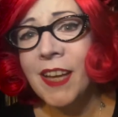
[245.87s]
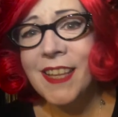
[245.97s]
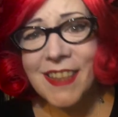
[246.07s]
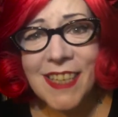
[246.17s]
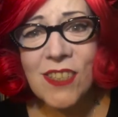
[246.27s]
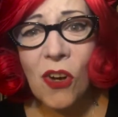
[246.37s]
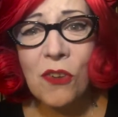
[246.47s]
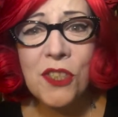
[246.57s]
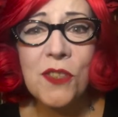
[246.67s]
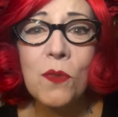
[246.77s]
These
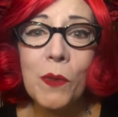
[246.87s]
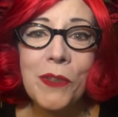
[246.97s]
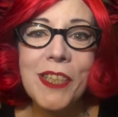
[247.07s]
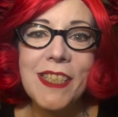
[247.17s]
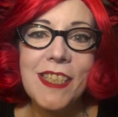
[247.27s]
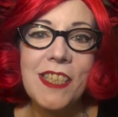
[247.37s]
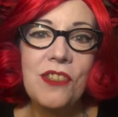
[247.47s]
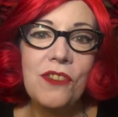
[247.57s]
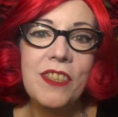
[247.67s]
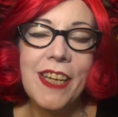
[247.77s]
auctions will
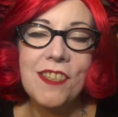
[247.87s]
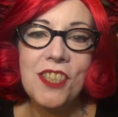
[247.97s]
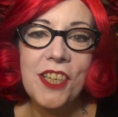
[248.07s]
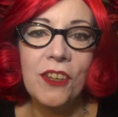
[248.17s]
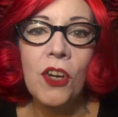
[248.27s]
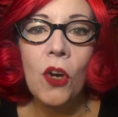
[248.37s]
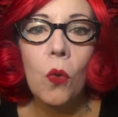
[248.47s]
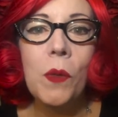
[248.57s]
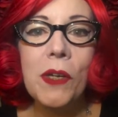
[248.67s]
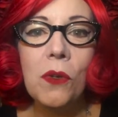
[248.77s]
continue next year.
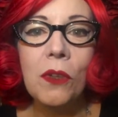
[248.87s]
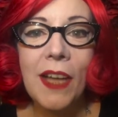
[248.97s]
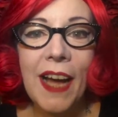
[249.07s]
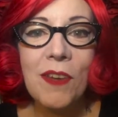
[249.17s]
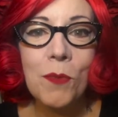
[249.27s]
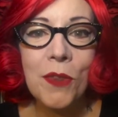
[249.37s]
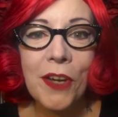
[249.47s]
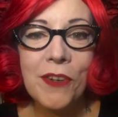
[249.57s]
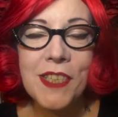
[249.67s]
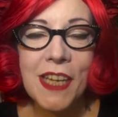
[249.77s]
We go live with
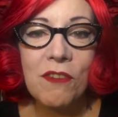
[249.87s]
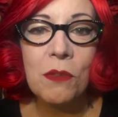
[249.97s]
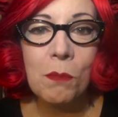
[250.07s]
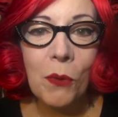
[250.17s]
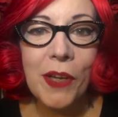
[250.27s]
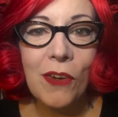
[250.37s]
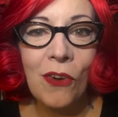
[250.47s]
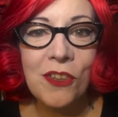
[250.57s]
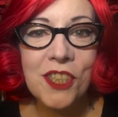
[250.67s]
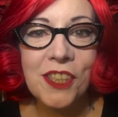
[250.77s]
our David Bowie
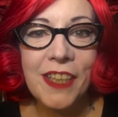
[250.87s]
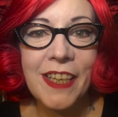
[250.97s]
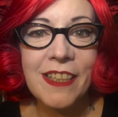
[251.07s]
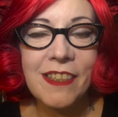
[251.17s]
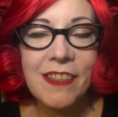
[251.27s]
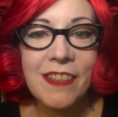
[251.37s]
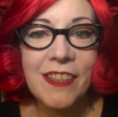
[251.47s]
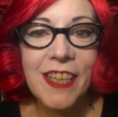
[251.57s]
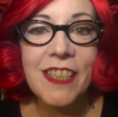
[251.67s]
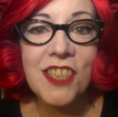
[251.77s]
auction in
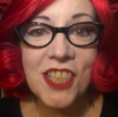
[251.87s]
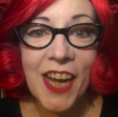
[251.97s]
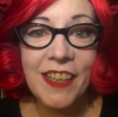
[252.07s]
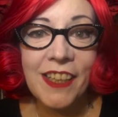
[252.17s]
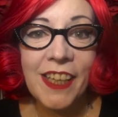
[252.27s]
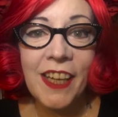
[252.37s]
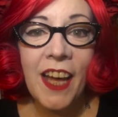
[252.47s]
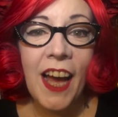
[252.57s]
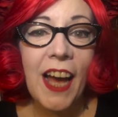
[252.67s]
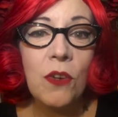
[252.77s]
January,
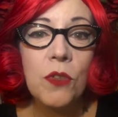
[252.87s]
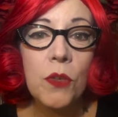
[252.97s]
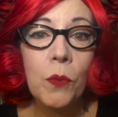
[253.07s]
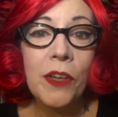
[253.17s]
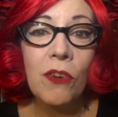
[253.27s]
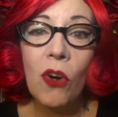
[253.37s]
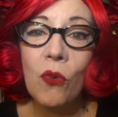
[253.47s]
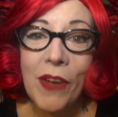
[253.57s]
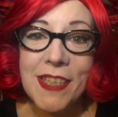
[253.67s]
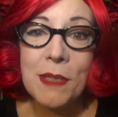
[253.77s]
and we are
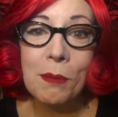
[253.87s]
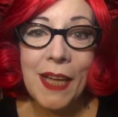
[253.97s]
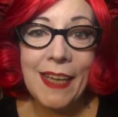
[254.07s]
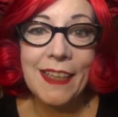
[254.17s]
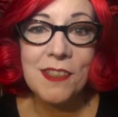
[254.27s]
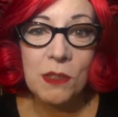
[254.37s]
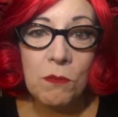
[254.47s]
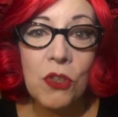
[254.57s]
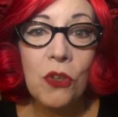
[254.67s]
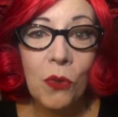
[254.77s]
already planning some
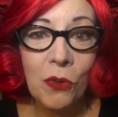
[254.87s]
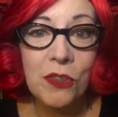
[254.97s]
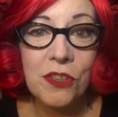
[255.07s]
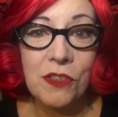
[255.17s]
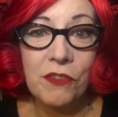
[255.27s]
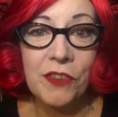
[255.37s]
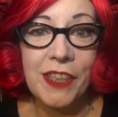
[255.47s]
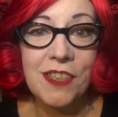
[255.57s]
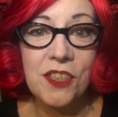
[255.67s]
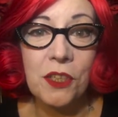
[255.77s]
new auctions for
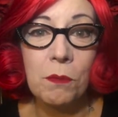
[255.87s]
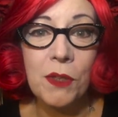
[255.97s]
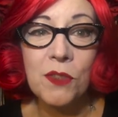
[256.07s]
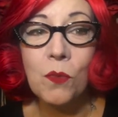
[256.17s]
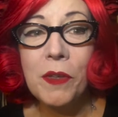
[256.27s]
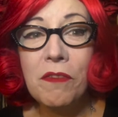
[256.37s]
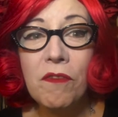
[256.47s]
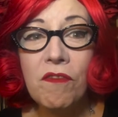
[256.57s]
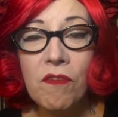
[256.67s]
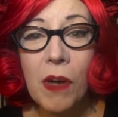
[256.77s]
next year because we
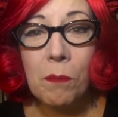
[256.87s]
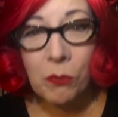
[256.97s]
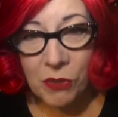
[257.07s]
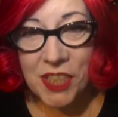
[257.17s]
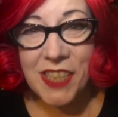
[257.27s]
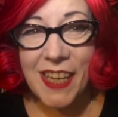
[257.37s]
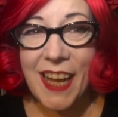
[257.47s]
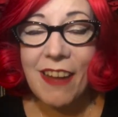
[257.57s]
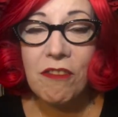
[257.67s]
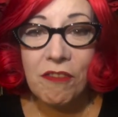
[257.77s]
appreciate
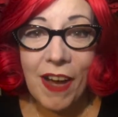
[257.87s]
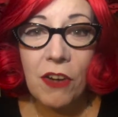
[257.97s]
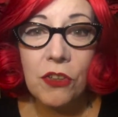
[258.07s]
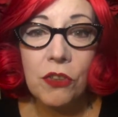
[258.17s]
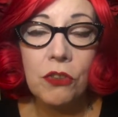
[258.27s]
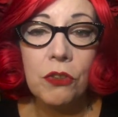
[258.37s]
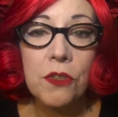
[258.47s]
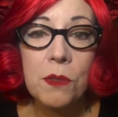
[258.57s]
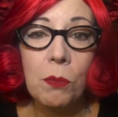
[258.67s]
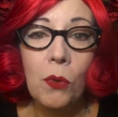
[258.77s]
and value your
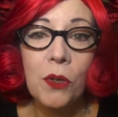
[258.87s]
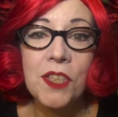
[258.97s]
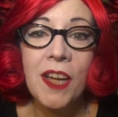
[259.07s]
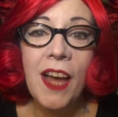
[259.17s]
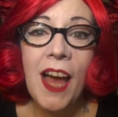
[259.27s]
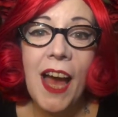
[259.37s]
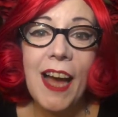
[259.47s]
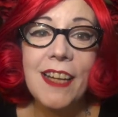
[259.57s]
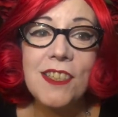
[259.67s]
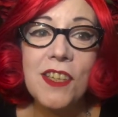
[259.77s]
support.
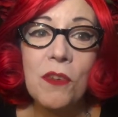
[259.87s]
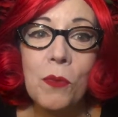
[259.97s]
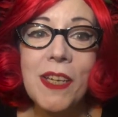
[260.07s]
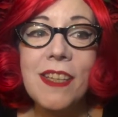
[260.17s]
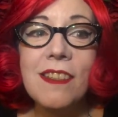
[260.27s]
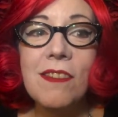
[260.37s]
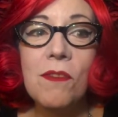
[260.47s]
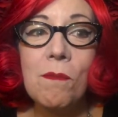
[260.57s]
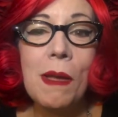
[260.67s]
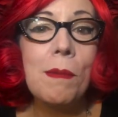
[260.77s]
And if we can
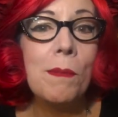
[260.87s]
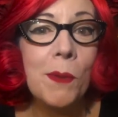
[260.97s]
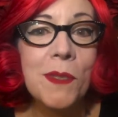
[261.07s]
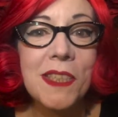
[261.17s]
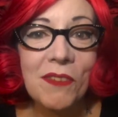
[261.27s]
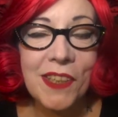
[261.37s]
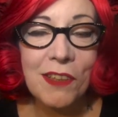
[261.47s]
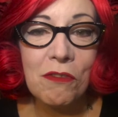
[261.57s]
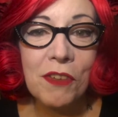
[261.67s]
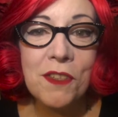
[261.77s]
maybe put something in
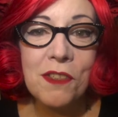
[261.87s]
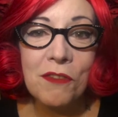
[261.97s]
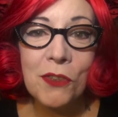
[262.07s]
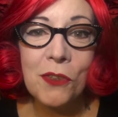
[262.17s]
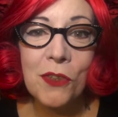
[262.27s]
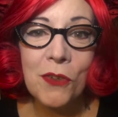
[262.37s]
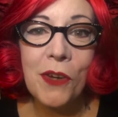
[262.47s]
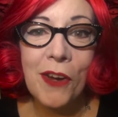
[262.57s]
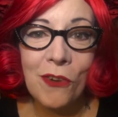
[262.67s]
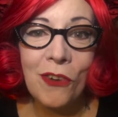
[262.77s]
front of you through
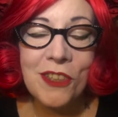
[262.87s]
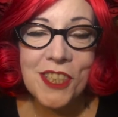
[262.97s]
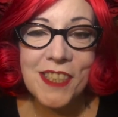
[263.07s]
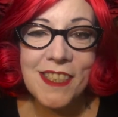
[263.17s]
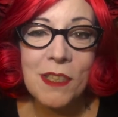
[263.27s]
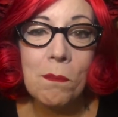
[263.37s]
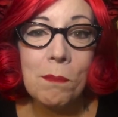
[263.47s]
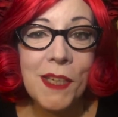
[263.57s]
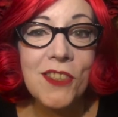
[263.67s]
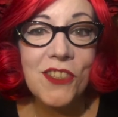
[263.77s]
our auctions that
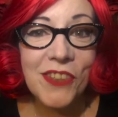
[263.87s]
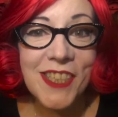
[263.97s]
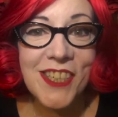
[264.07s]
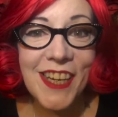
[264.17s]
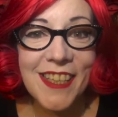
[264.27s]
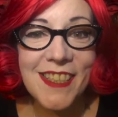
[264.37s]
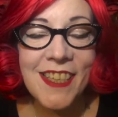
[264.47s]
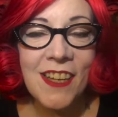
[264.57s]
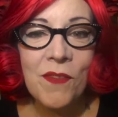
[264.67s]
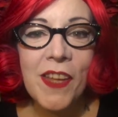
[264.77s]
piques your interest,
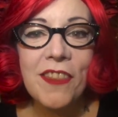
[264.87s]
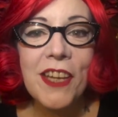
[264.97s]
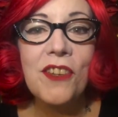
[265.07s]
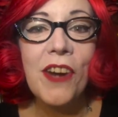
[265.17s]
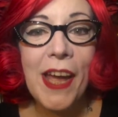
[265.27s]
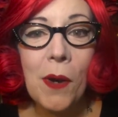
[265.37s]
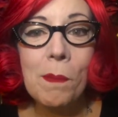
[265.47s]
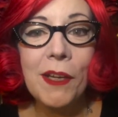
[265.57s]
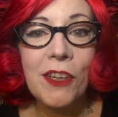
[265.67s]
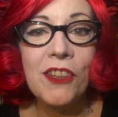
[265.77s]
then you're
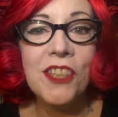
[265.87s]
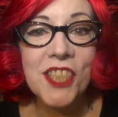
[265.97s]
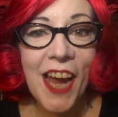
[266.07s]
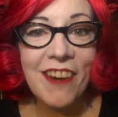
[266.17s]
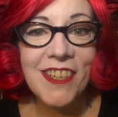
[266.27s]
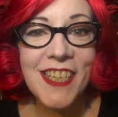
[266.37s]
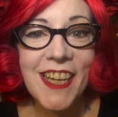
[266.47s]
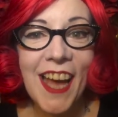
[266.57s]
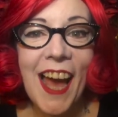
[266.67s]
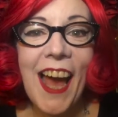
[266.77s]
helping the charity
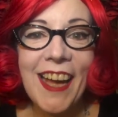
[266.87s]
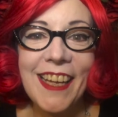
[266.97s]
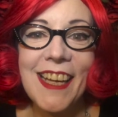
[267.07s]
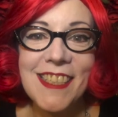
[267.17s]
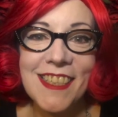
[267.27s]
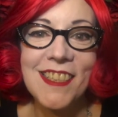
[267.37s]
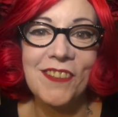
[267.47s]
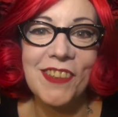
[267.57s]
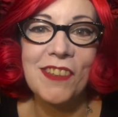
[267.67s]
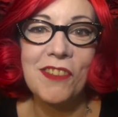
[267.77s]
and getting
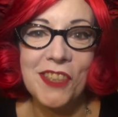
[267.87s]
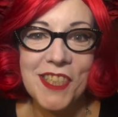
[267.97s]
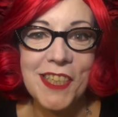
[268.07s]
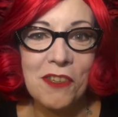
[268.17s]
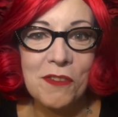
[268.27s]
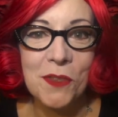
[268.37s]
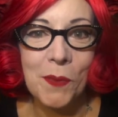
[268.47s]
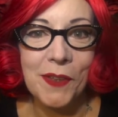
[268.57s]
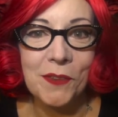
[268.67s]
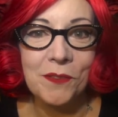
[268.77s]
something for yourself as
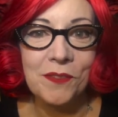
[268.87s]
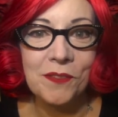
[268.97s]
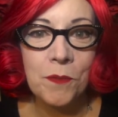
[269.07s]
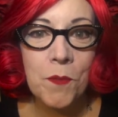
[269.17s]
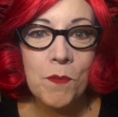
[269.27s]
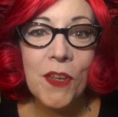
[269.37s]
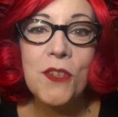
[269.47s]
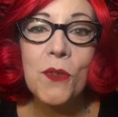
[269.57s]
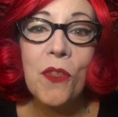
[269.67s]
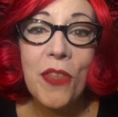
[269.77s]
well.
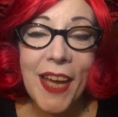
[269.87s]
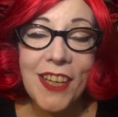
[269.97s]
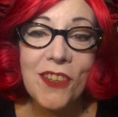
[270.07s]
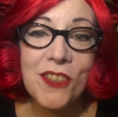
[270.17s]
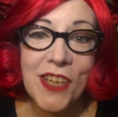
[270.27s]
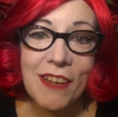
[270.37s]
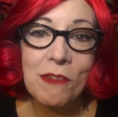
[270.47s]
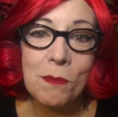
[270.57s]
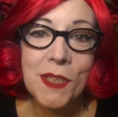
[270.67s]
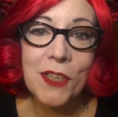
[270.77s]
So thank you to
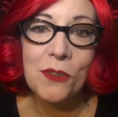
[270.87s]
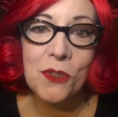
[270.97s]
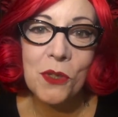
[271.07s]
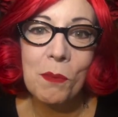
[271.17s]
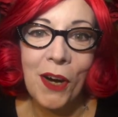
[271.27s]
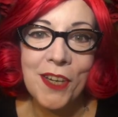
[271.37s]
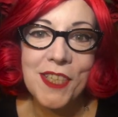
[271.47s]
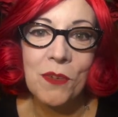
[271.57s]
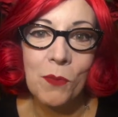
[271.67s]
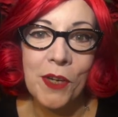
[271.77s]
everybody who took part
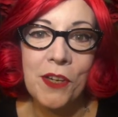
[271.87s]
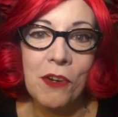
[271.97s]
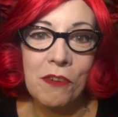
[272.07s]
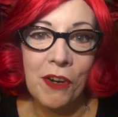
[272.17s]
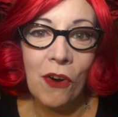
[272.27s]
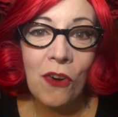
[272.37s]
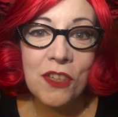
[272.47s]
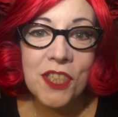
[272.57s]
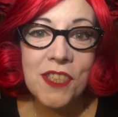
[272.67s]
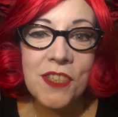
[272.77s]
in one of our
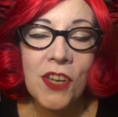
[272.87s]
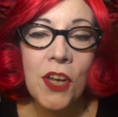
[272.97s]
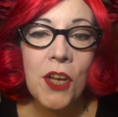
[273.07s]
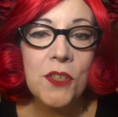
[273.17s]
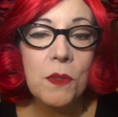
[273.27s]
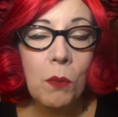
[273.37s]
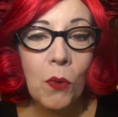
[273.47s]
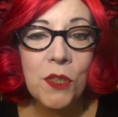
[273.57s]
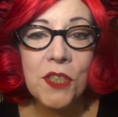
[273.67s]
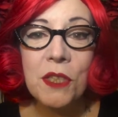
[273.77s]
auctions,
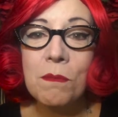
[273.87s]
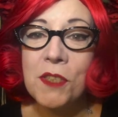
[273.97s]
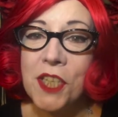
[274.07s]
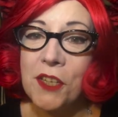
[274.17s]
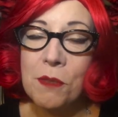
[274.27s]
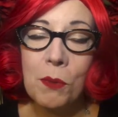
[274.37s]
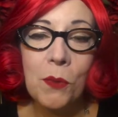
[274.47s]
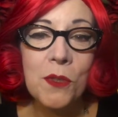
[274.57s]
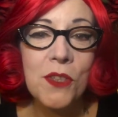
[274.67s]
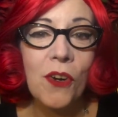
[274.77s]
supported them, shared a
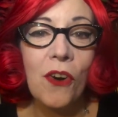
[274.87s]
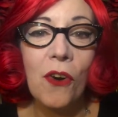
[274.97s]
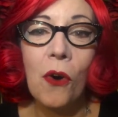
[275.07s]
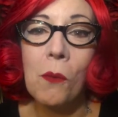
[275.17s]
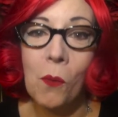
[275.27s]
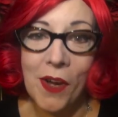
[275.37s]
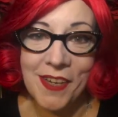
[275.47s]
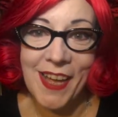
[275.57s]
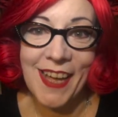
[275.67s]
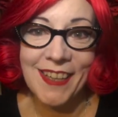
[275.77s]
post, or won
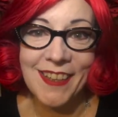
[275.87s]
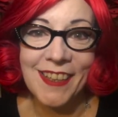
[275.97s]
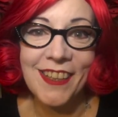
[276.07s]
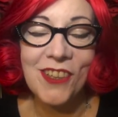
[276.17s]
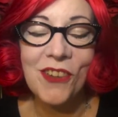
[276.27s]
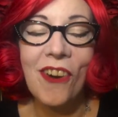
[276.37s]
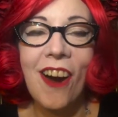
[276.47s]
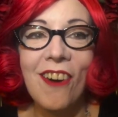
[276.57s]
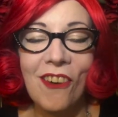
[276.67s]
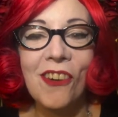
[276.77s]
anything. You
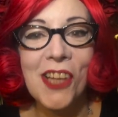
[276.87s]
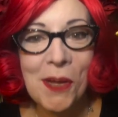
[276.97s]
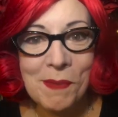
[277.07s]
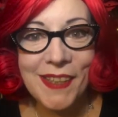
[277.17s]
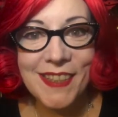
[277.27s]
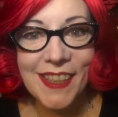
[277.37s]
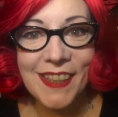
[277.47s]
are all amazing.